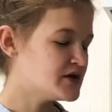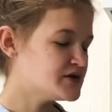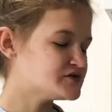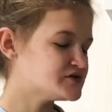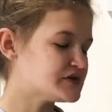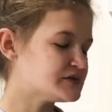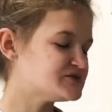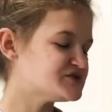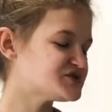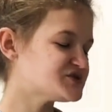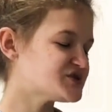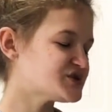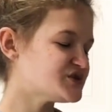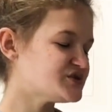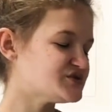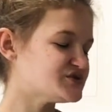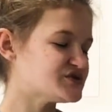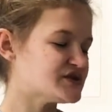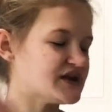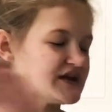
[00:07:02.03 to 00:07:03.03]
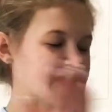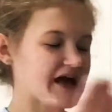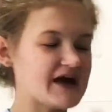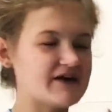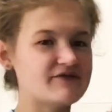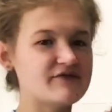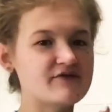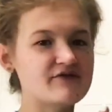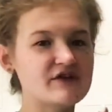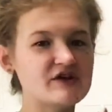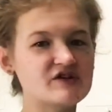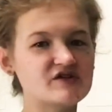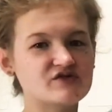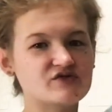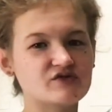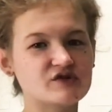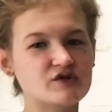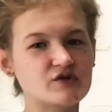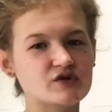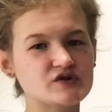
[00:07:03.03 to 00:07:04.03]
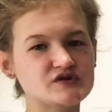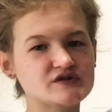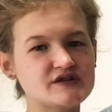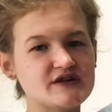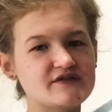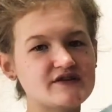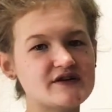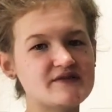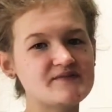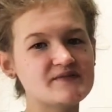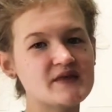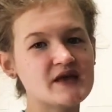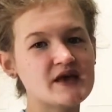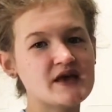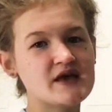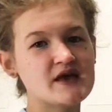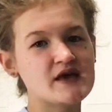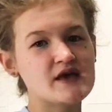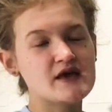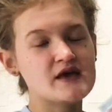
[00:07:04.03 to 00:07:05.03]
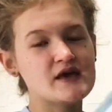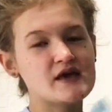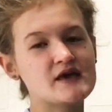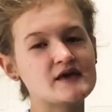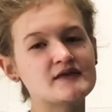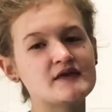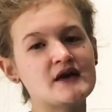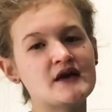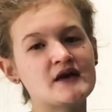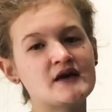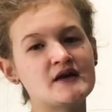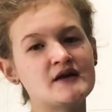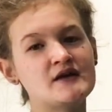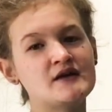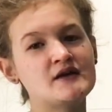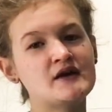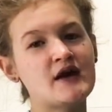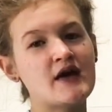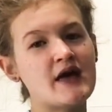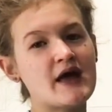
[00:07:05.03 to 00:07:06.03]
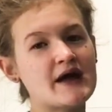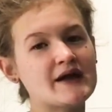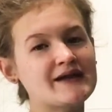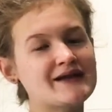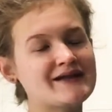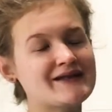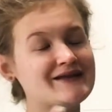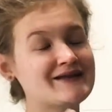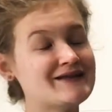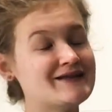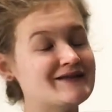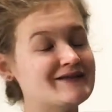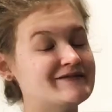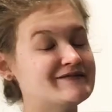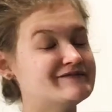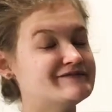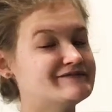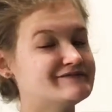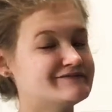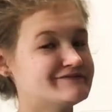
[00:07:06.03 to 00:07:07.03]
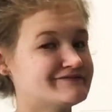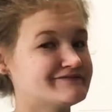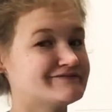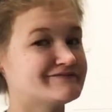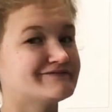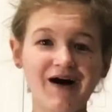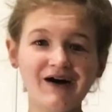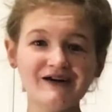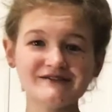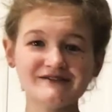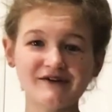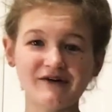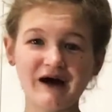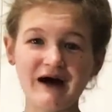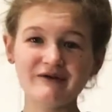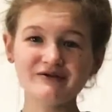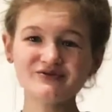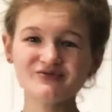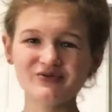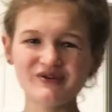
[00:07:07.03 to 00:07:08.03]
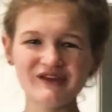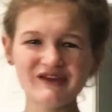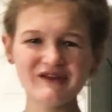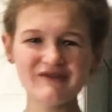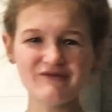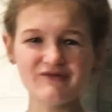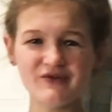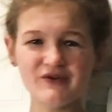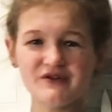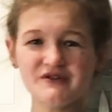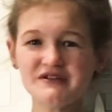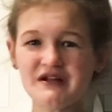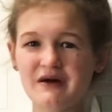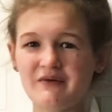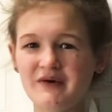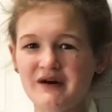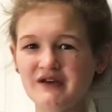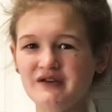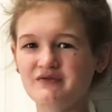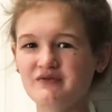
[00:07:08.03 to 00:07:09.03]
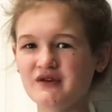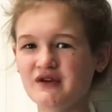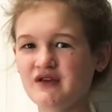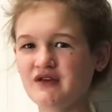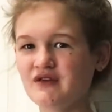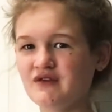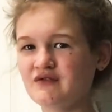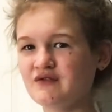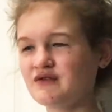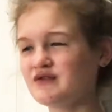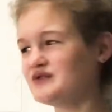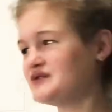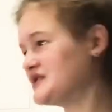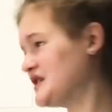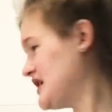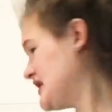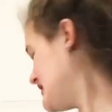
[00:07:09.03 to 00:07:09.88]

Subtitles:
So I'm just going to use like half of it or 3/4 of it and then add it in. Also, I was really confused on why you wouldn't use